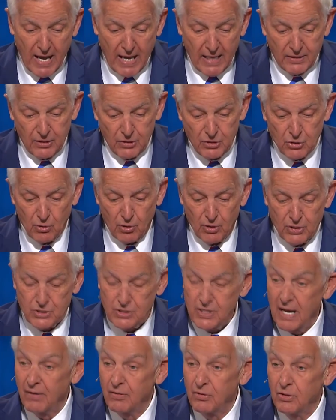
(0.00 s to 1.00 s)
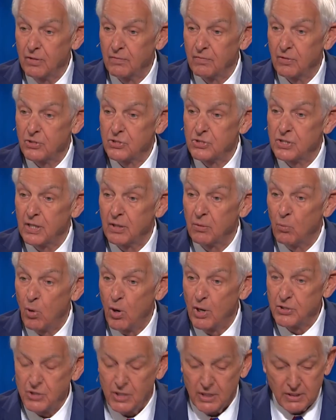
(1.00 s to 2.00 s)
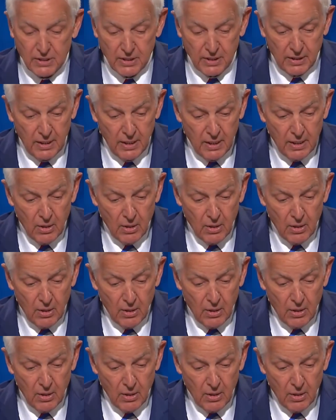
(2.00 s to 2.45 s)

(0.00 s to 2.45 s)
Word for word: at the Georgetown University in Washington,